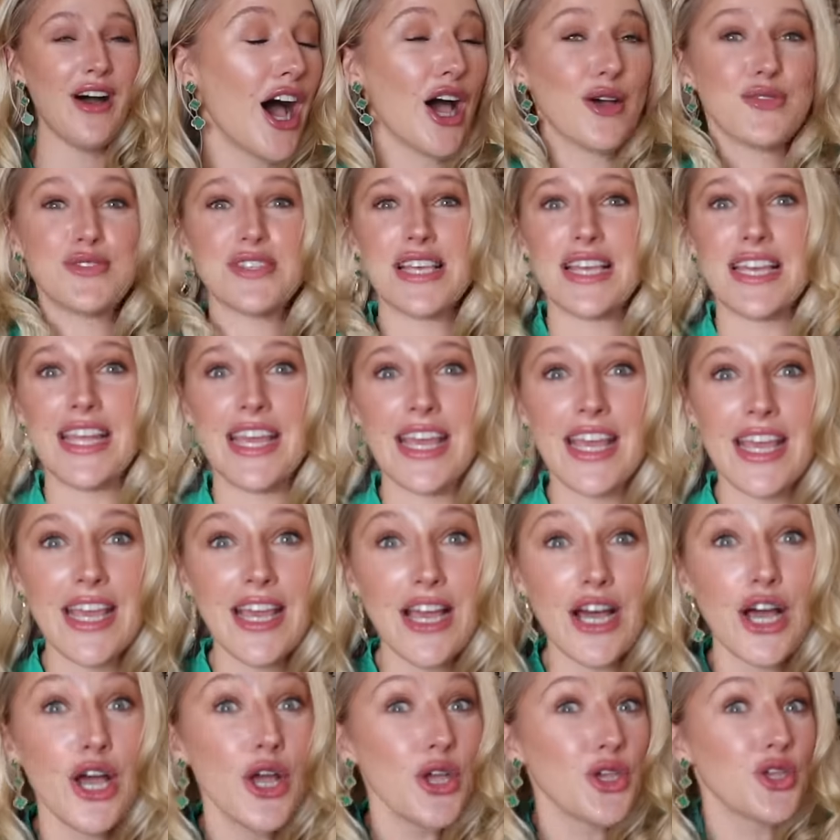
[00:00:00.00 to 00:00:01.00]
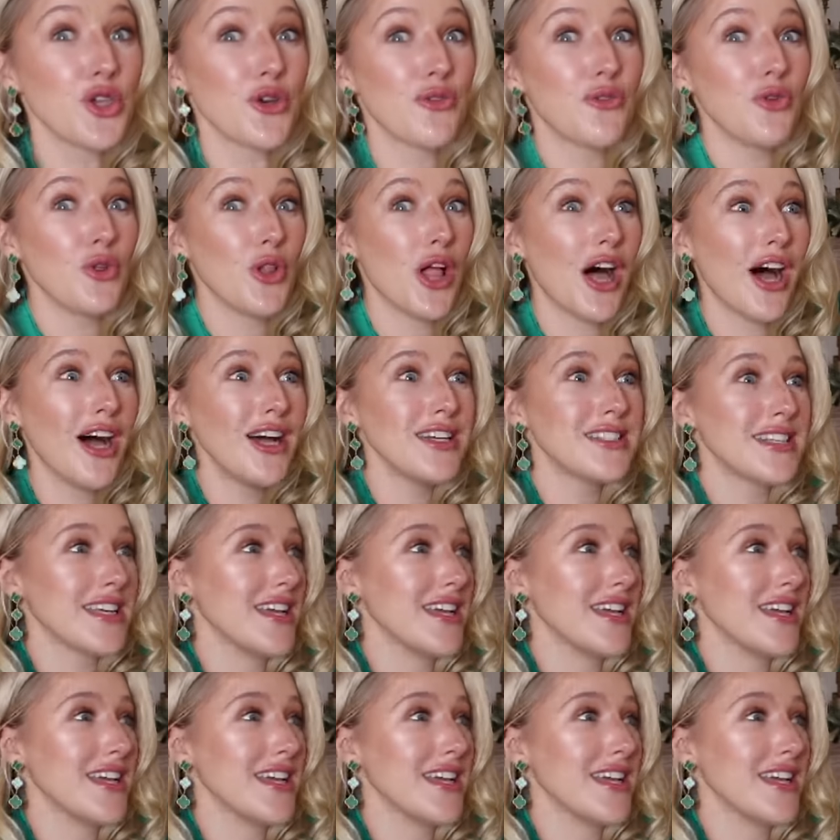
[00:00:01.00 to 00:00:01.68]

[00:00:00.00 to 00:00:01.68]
I've said it here, you've all heard